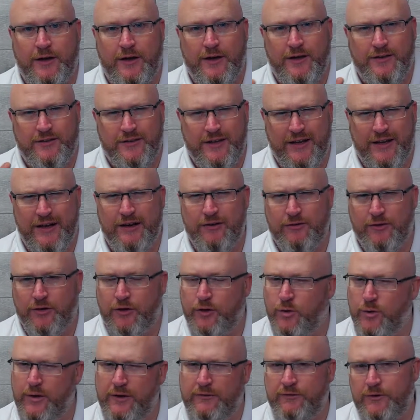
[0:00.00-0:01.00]
So here are a
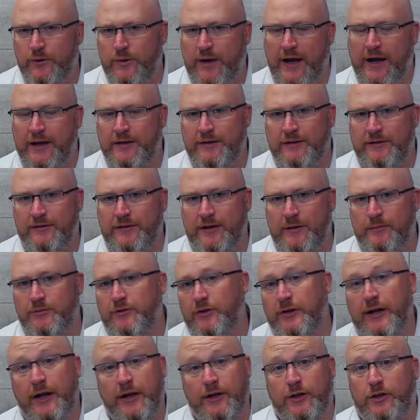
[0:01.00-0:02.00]
quick few handy tips
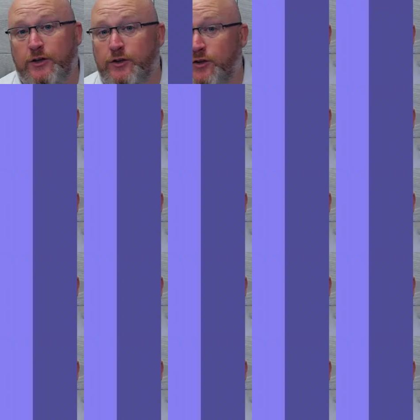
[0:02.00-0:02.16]
on how you can